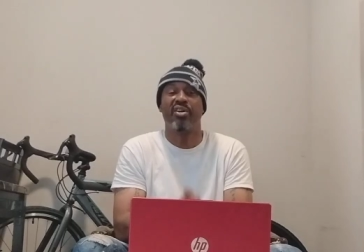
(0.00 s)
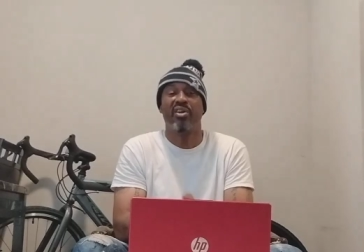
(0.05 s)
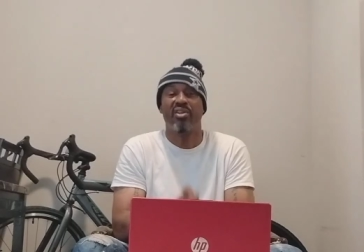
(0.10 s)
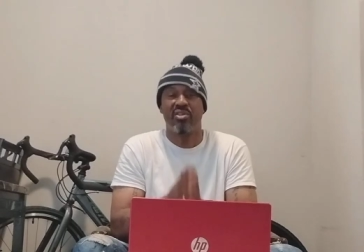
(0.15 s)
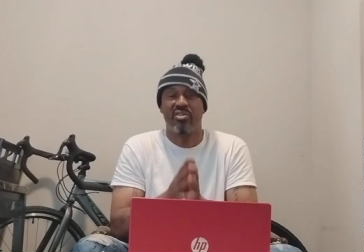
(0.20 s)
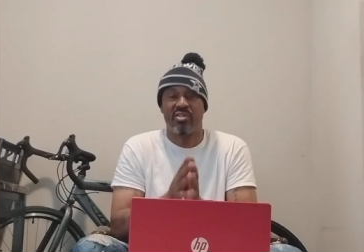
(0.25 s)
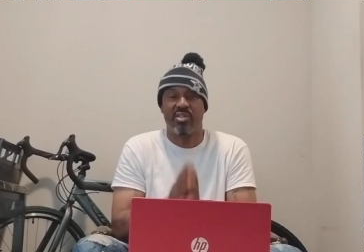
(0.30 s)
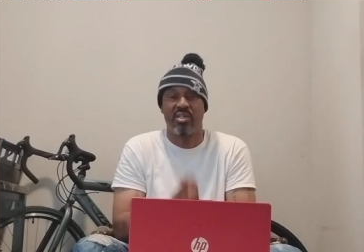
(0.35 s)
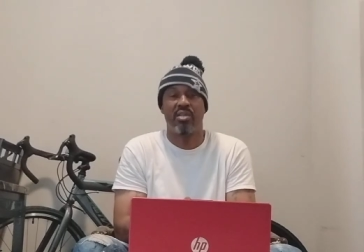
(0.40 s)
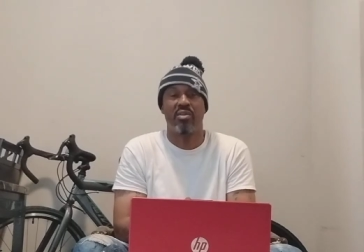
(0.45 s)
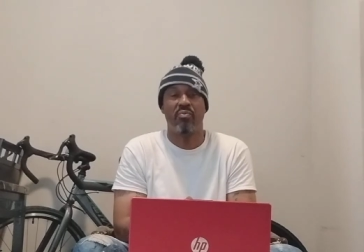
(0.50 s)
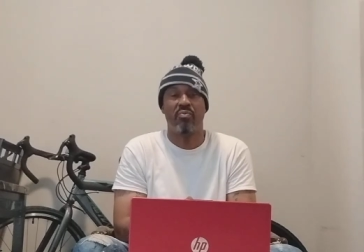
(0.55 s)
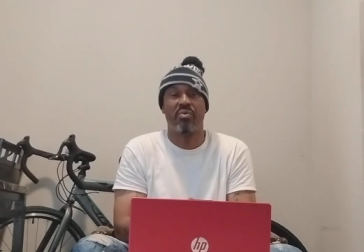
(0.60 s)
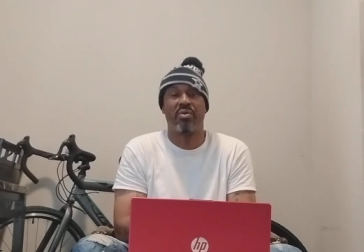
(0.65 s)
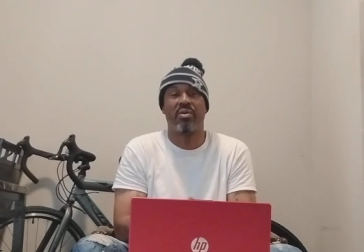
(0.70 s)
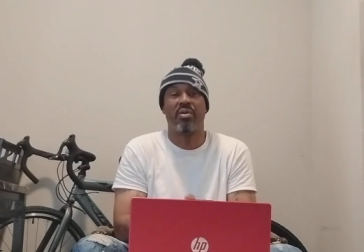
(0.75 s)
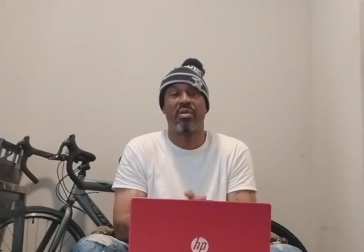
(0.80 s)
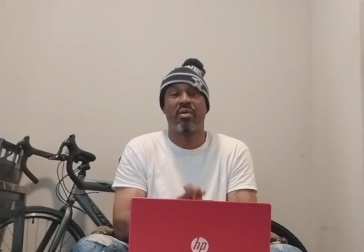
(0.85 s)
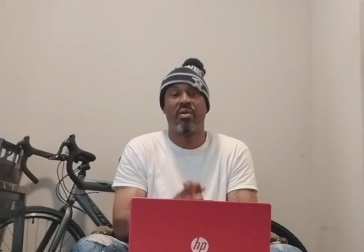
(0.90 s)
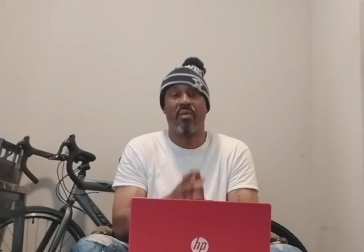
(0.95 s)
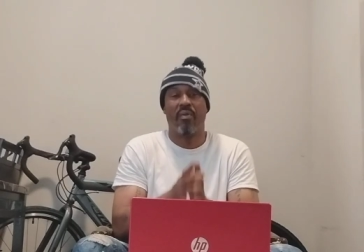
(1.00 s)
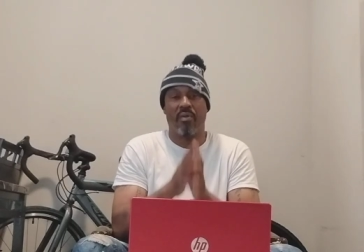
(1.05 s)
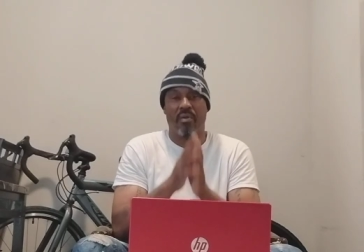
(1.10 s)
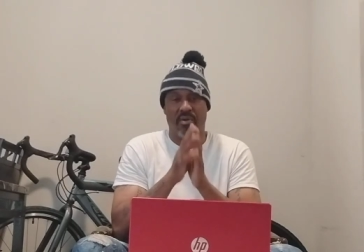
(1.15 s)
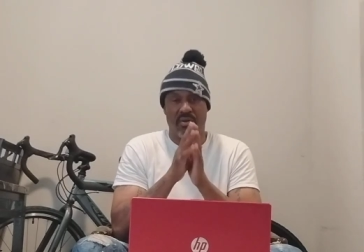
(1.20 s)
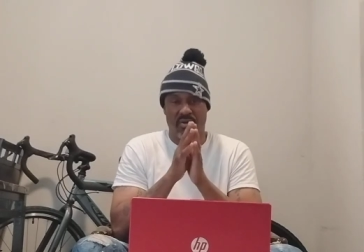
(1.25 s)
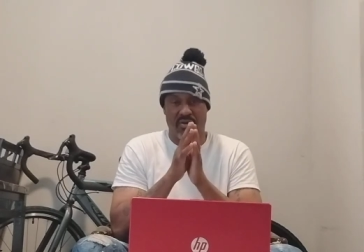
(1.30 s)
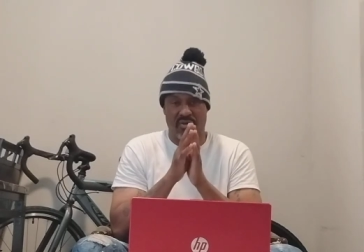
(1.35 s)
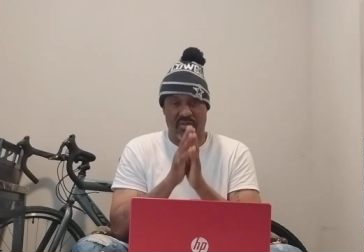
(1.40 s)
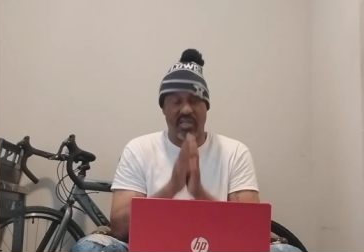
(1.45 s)
good, genuine,
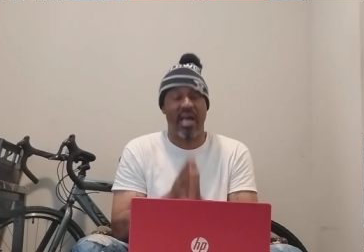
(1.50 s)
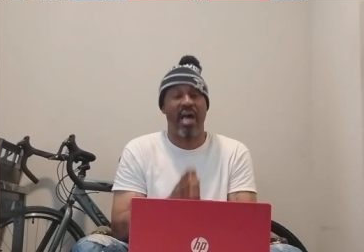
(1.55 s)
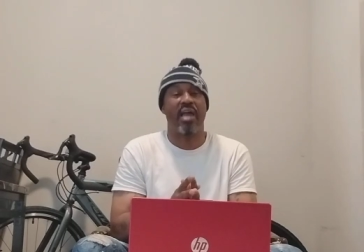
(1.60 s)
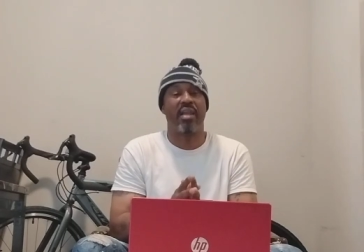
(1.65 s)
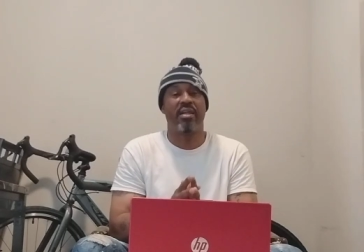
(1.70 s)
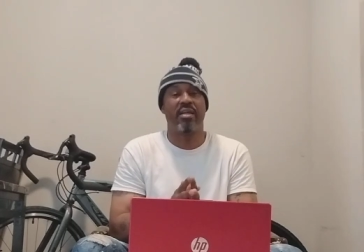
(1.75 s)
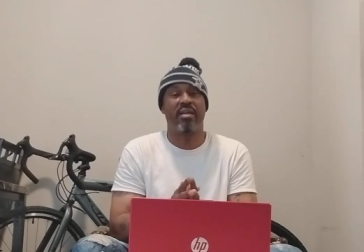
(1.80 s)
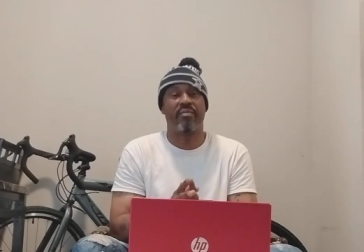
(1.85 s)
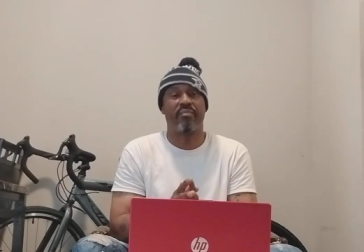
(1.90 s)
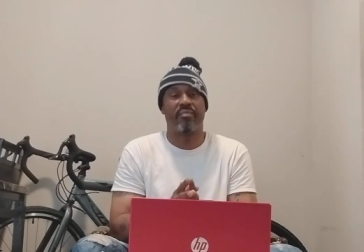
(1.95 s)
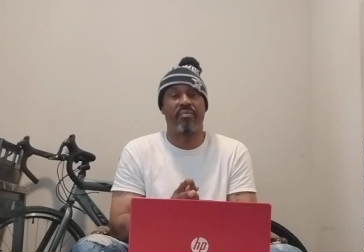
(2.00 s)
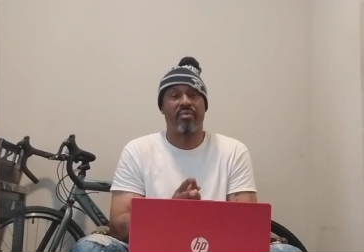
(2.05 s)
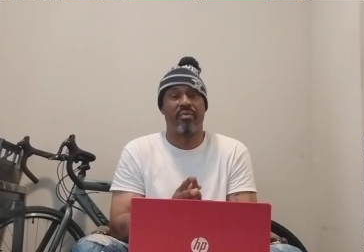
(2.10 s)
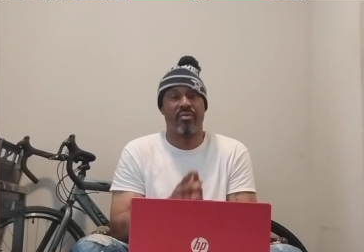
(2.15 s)
solid,